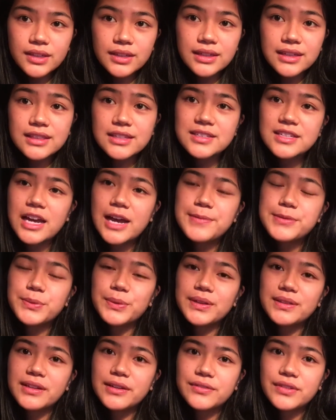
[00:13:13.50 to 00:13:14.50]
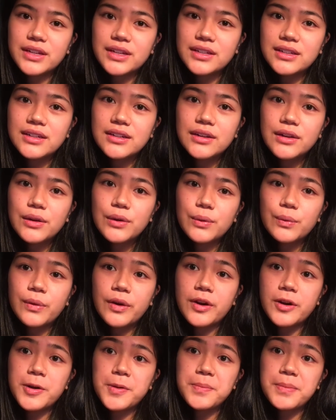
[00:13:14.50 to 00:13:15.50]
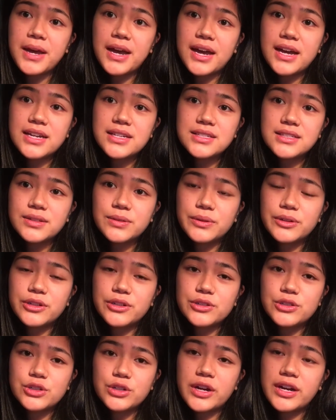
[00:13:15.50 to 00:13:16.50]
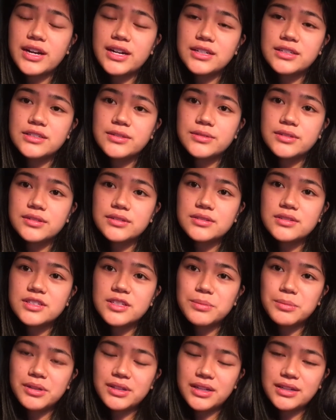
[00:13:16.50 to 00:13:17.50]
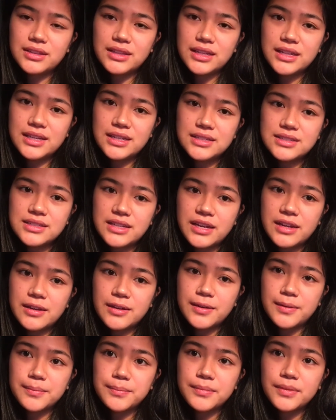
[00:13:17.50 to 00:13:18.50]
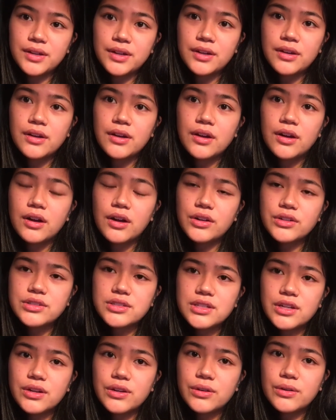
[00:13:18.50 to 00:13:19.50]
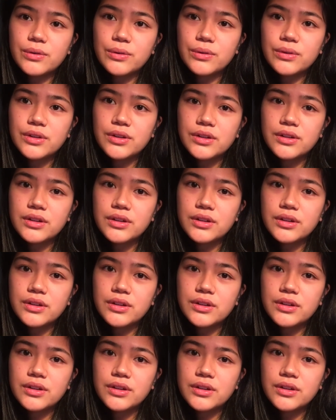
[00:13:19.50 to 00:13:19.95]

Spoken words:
in the times we live in, wear a mask when you're trying to simulate the exam. Also,